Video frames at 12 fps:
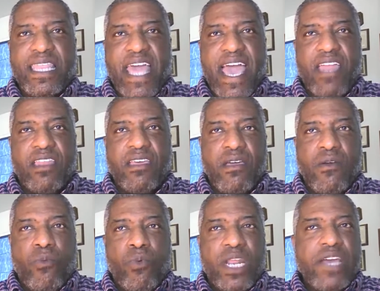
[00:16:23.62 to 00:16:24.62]
that
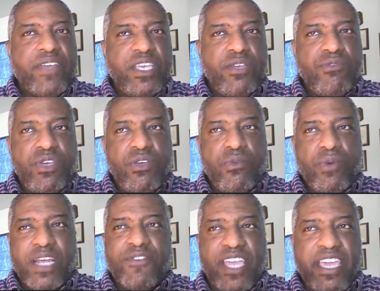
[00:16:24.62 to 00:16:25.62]
whatever you do,
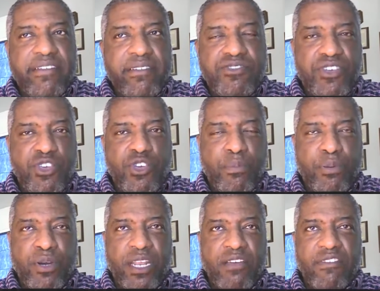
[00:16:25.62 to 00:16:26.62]
whatever energy you're
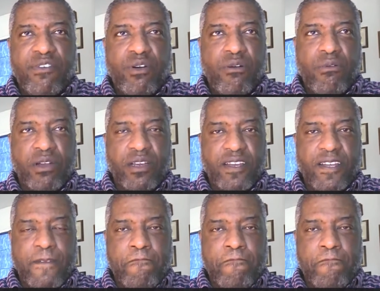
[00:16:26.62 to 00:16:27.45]
putting forward,